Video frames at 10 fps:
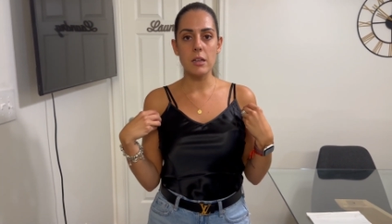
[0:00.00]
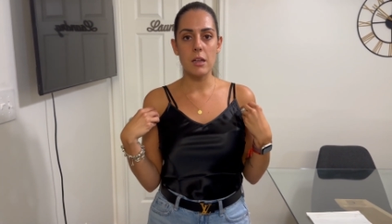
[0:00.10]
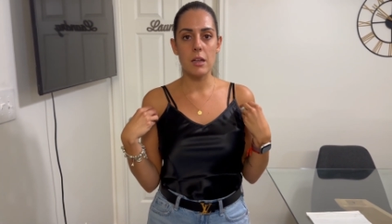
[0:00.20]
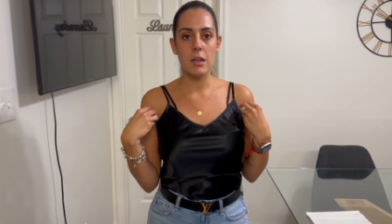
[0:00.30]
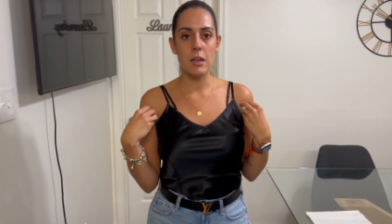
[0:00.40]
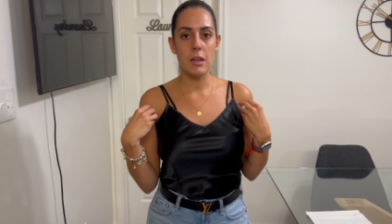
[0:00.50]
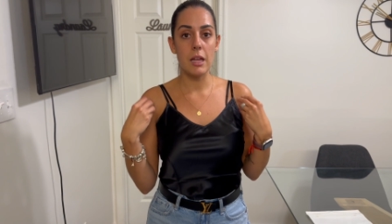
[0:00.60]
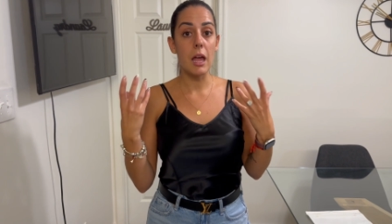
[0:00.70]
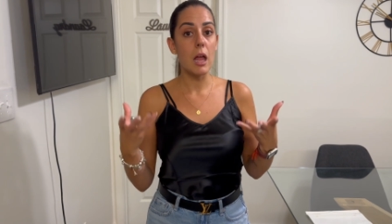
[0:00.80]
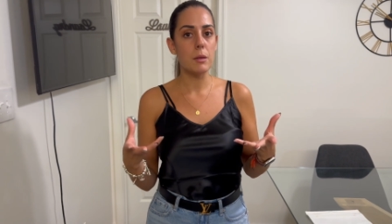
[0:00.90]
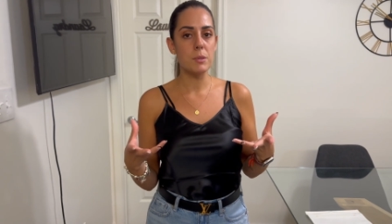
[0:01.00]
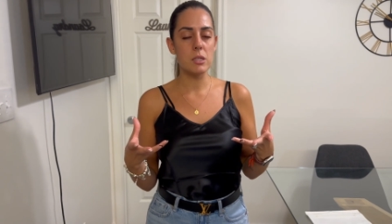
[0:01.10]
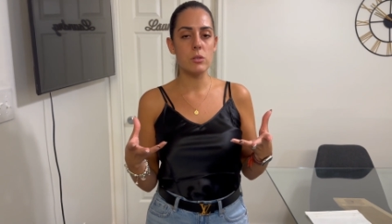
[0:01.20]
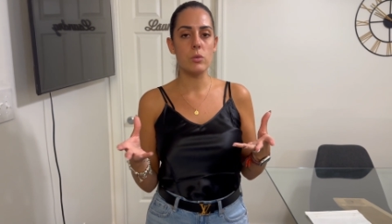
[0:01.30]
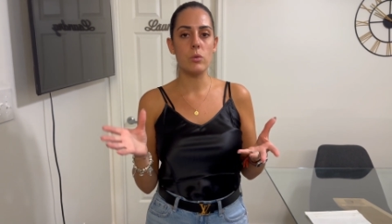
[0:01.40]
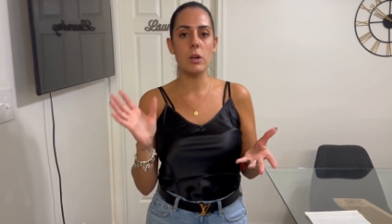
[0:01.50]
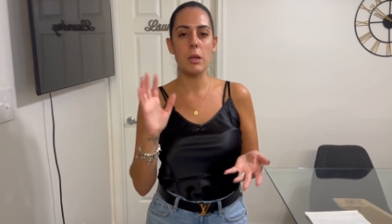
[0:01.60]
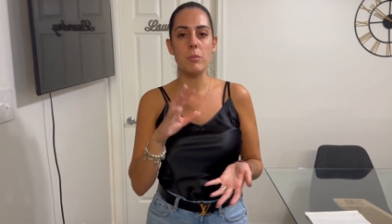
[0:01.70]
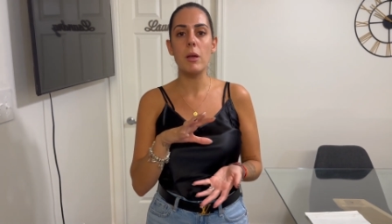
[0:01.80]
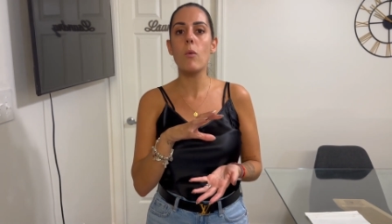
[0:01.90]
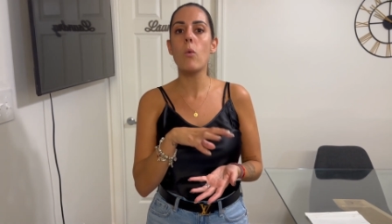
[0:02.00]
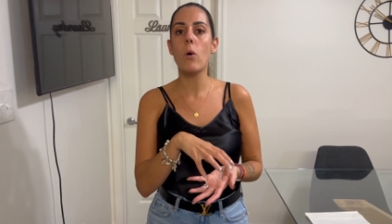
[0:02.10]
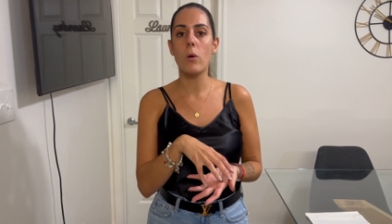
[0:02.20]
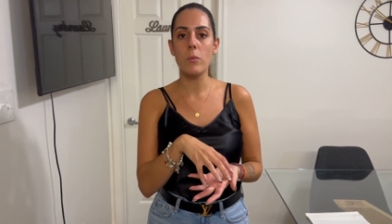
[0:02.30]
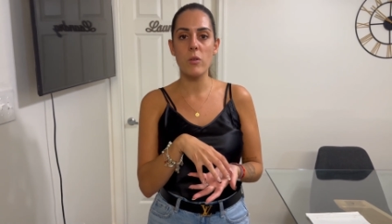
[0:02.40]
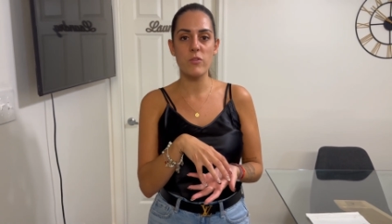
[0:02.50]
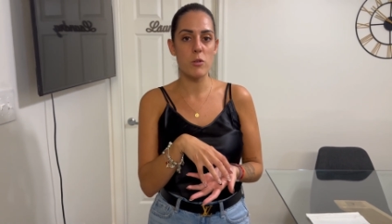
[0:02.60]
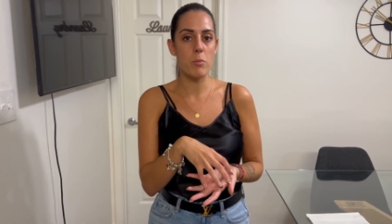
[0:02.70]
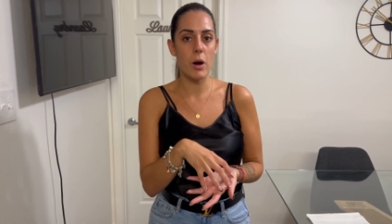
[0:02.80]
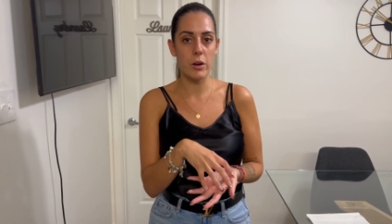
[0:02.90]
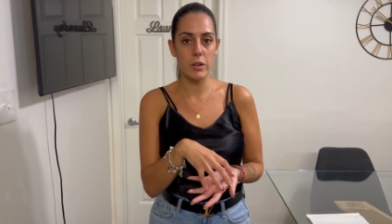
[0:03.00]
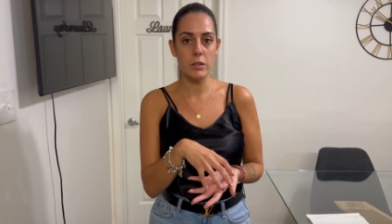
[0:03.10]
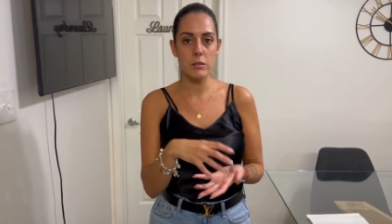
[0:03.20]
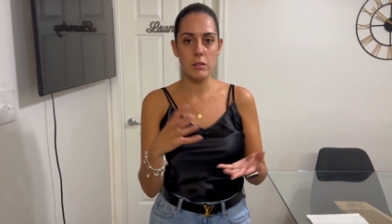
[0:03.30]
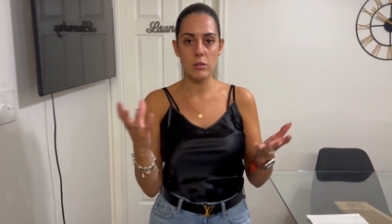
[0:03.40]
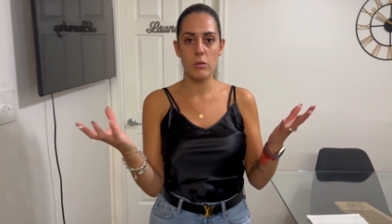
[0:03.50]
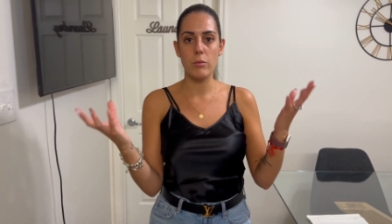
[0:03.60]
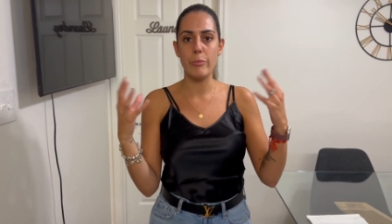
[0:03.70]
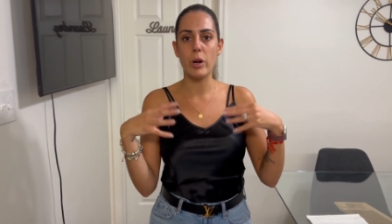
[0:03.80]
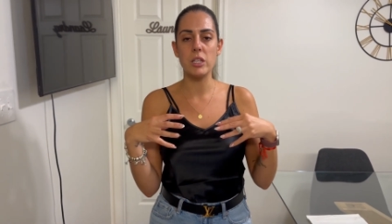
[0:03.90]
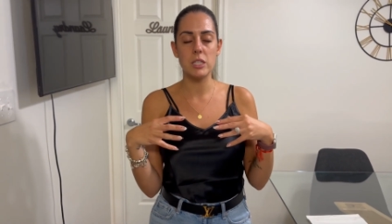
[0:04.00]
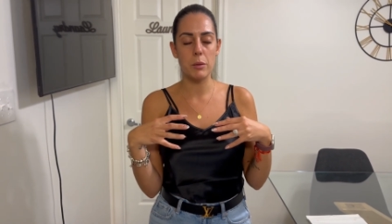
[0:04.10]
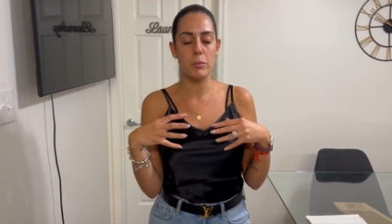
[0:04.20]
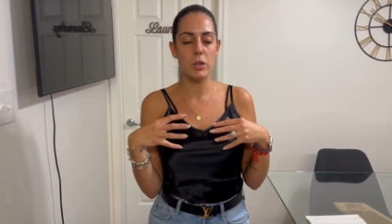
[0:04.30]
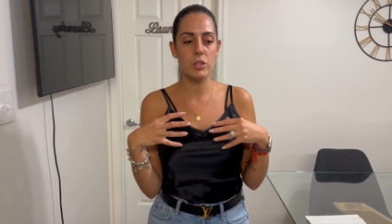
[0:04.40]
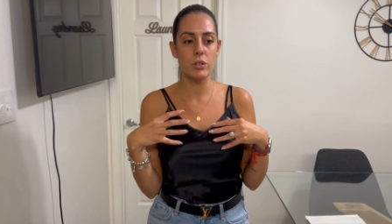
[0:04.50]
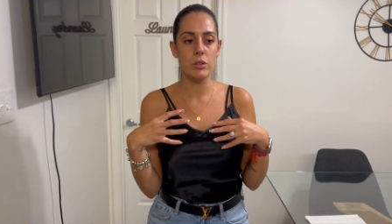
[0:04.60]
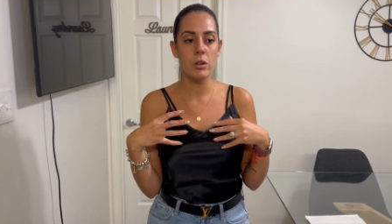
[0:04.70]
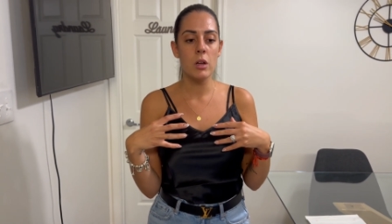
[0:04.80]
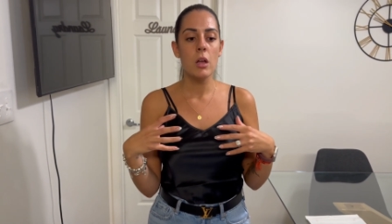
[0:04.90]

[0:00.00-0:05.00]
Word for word: it helps to keep the warm of your body, your body temperature,